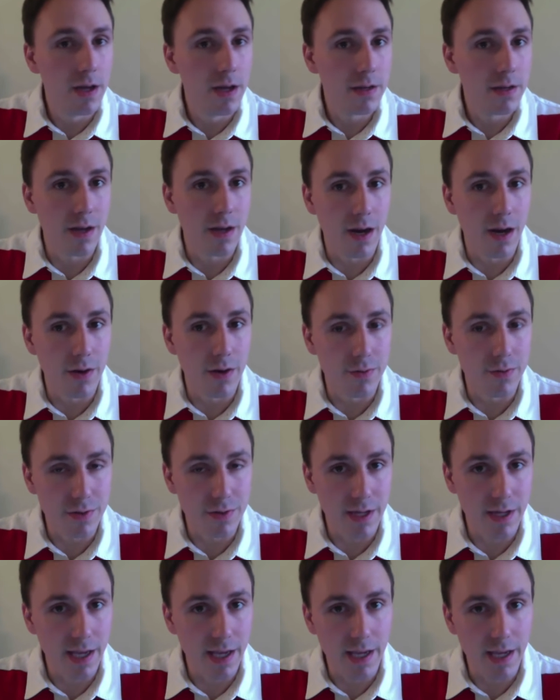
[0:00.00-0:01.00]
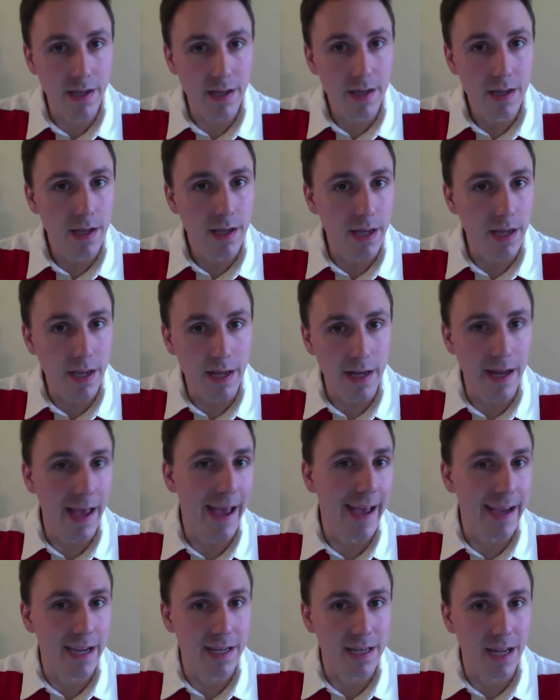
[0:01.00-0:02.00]
not only in
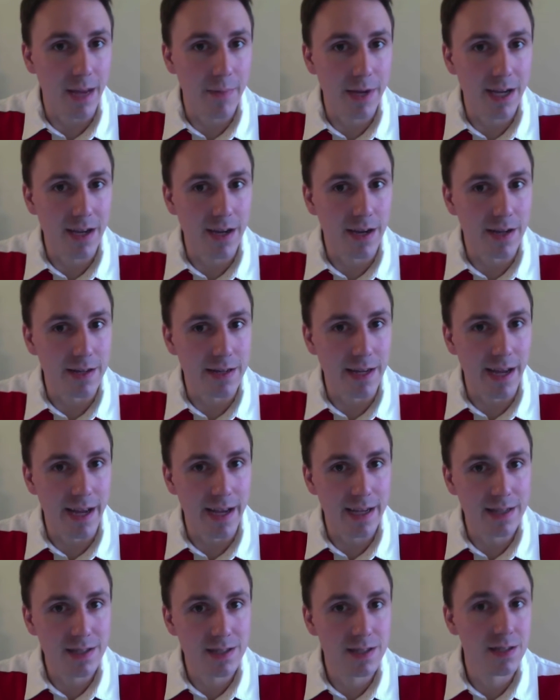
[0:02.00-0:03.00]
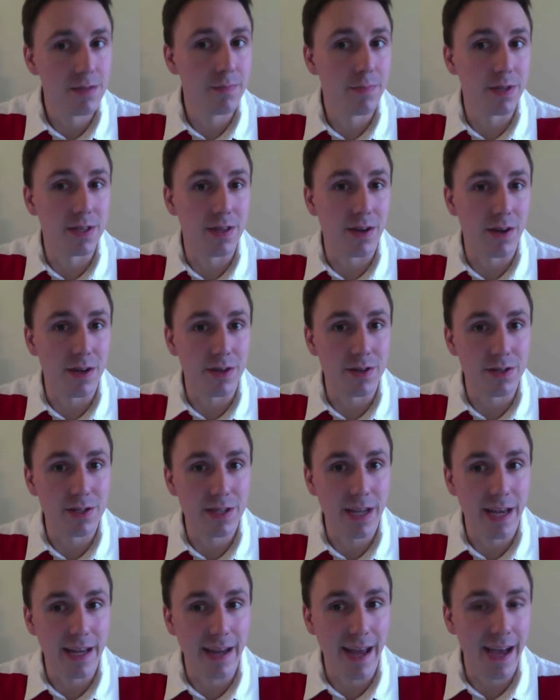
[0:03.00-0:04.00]
academic contexts, but they'll
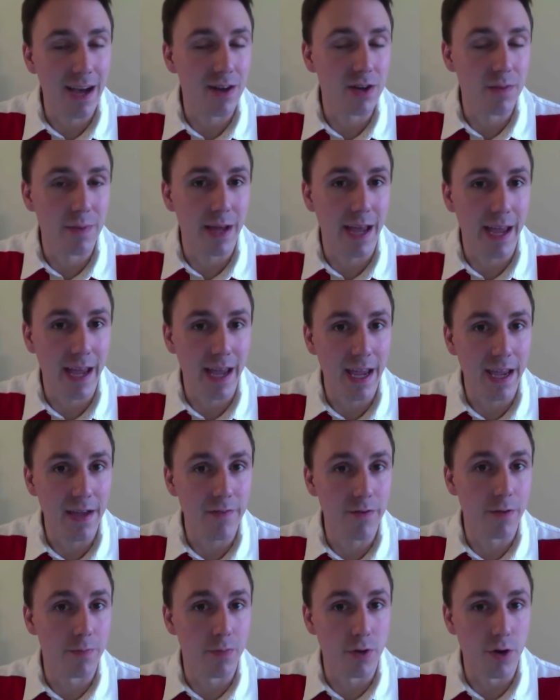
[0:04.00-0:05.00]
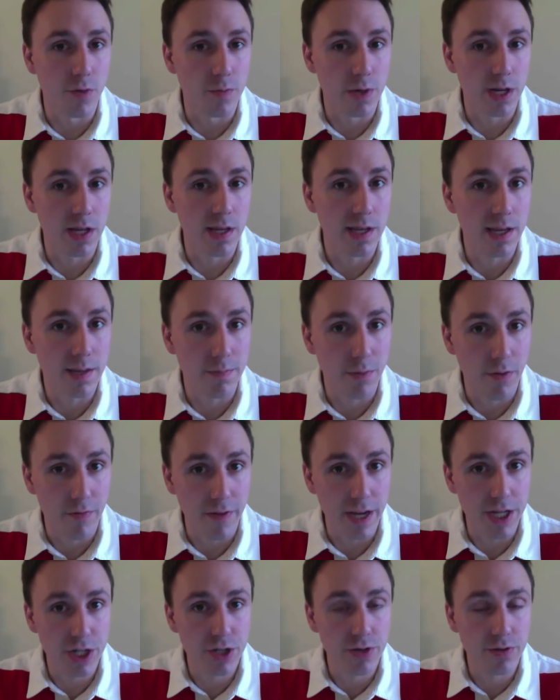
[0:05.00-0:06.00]
understand how to behave appropriately in
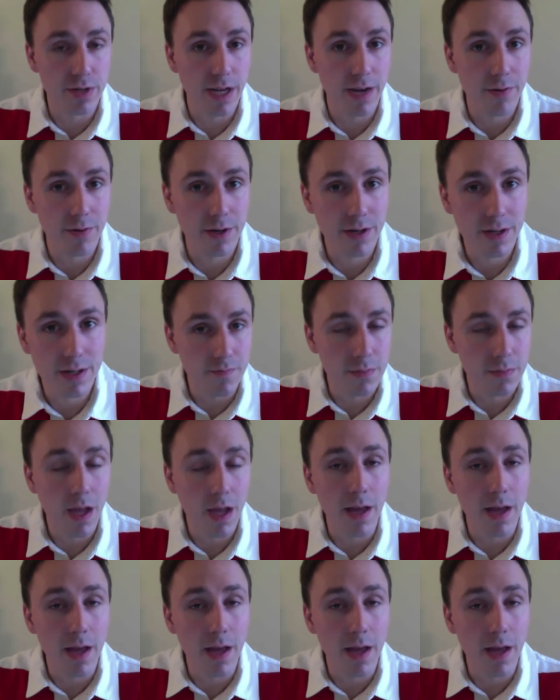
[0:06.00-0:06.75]
professional networks,